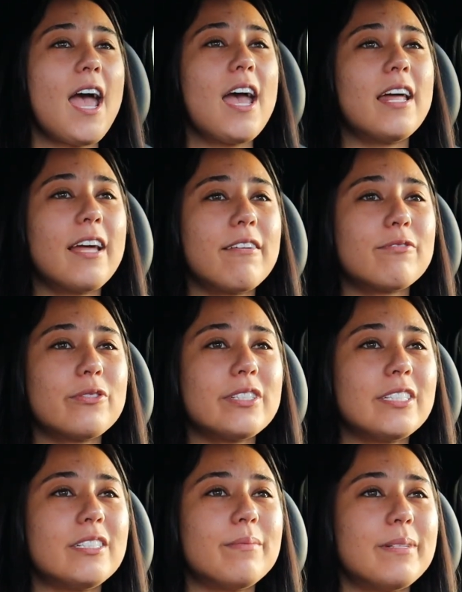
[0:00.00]
and I've
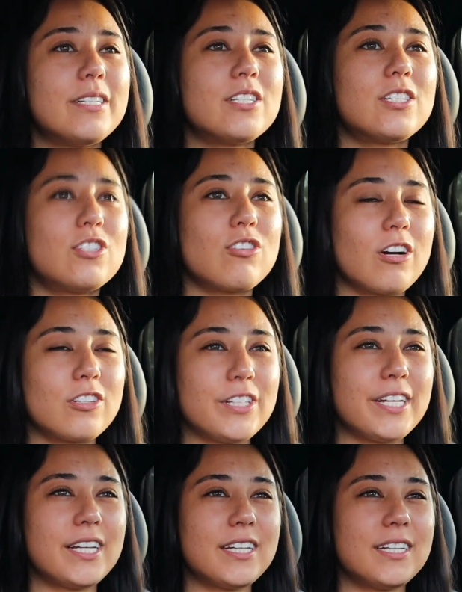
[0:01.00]
really been
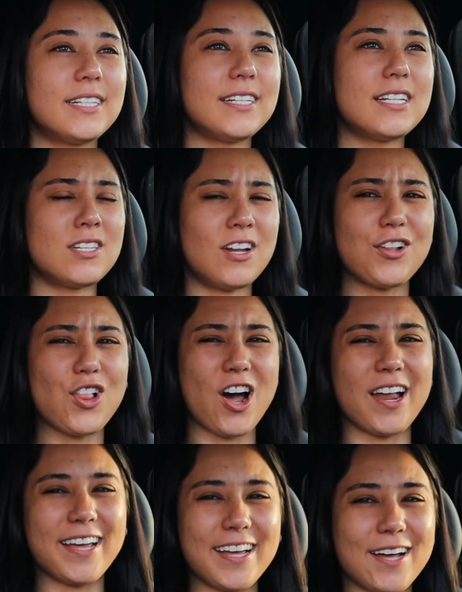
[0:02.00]
struggling. It's not a
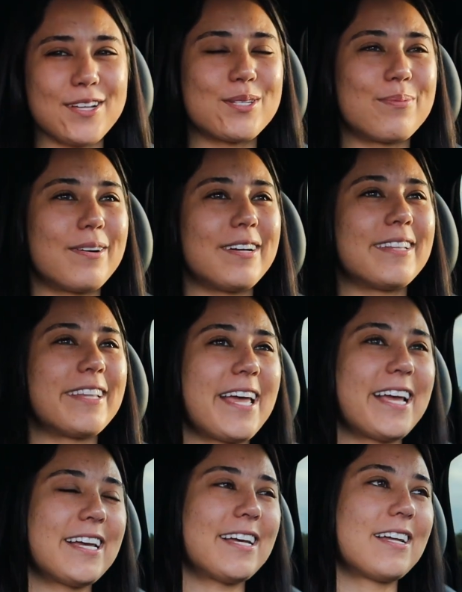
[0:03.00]
lot, I guess, but
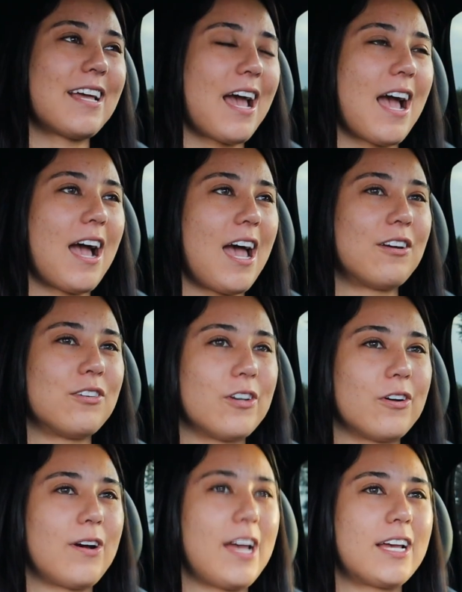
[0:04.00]
like, I don't
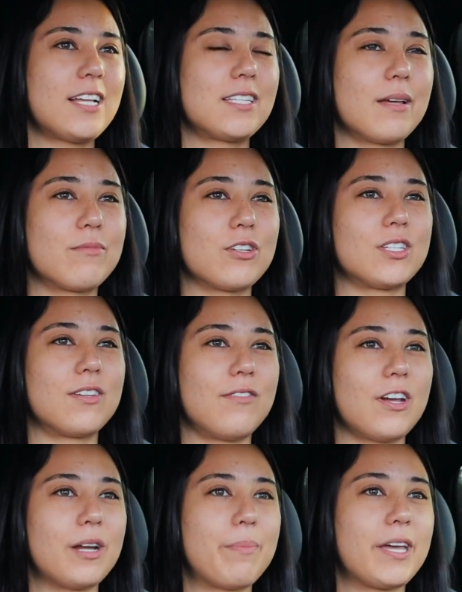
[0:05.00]
know. I guess I'm just a
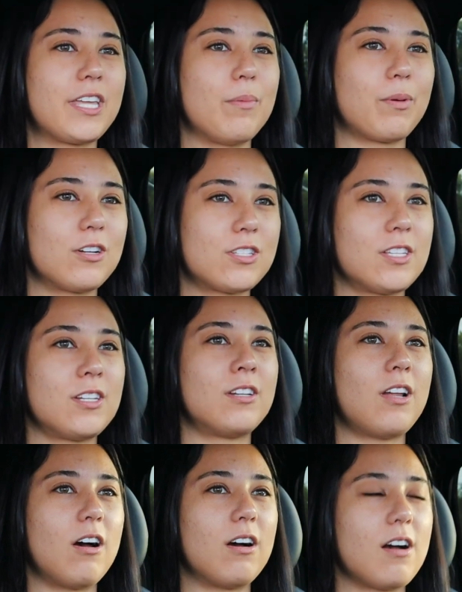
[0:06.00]
very picky
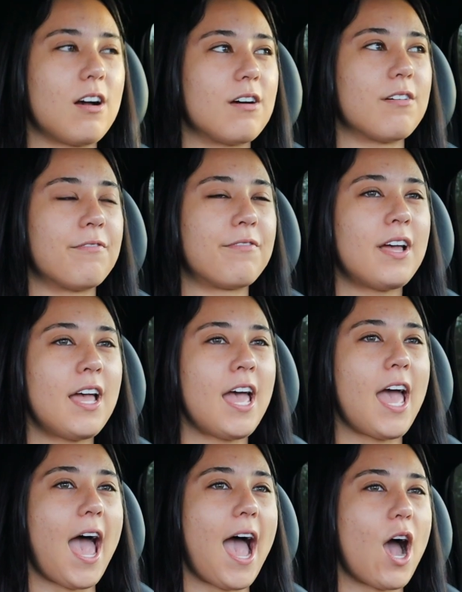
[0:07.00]
person of
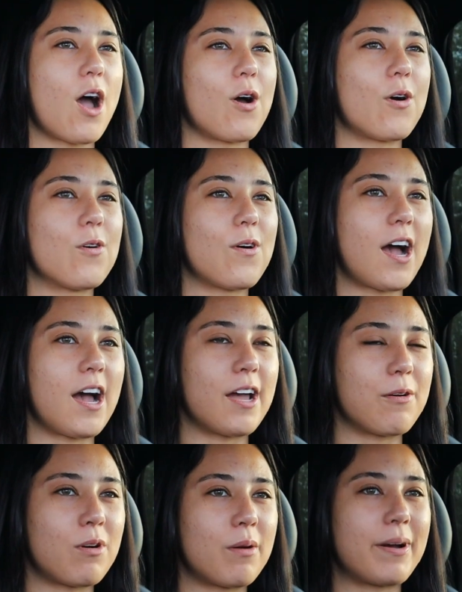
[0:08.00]
how
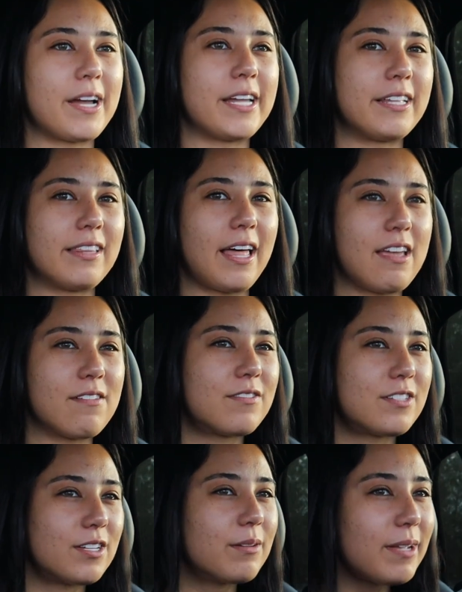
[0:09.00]
I want my
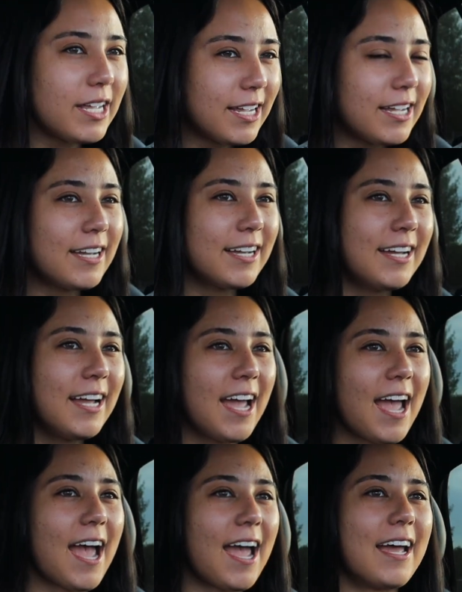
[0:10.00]
life to be
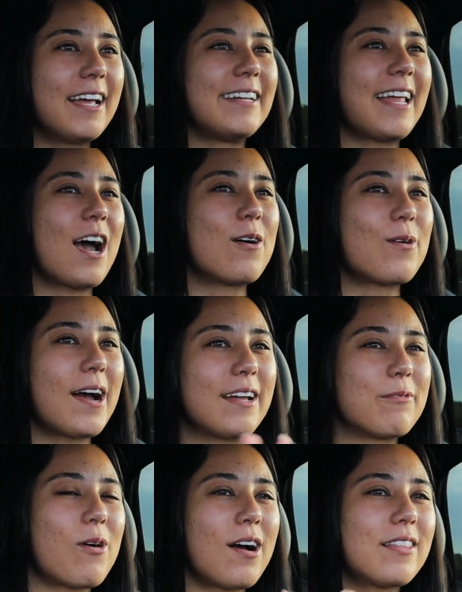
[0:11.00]
and how
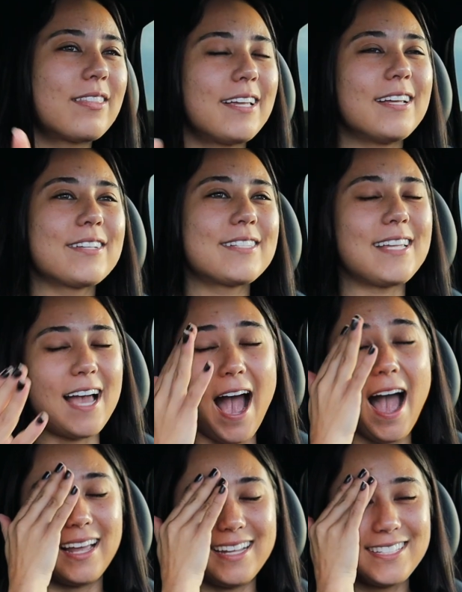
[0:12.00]
I want things.
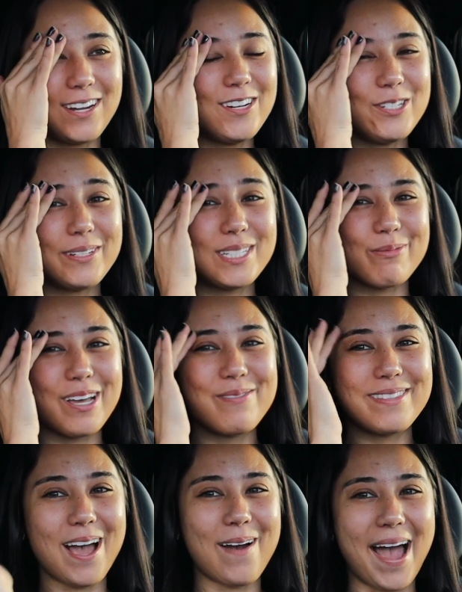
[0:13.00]
It's hard to
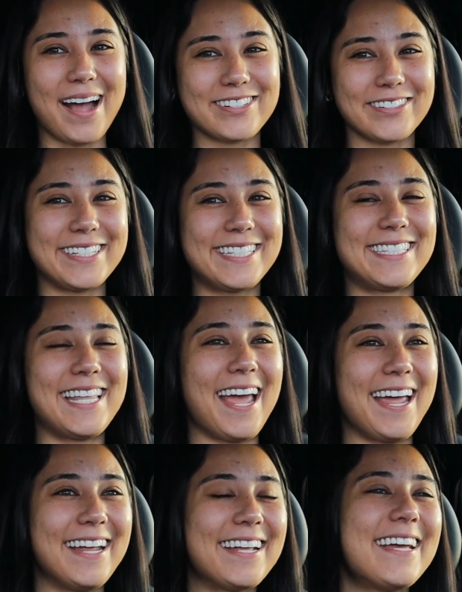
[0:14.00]
explain without actually
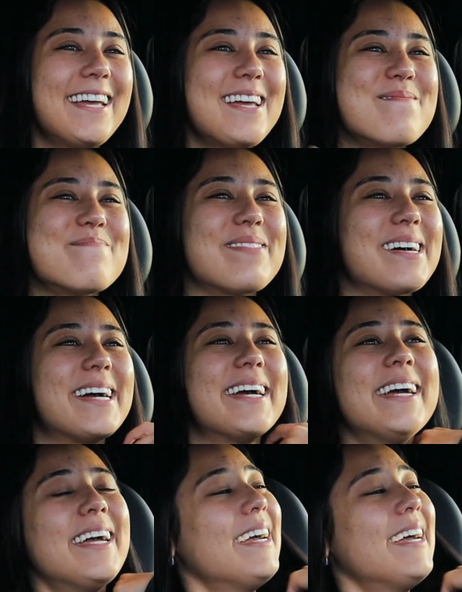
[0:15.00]
saying it, but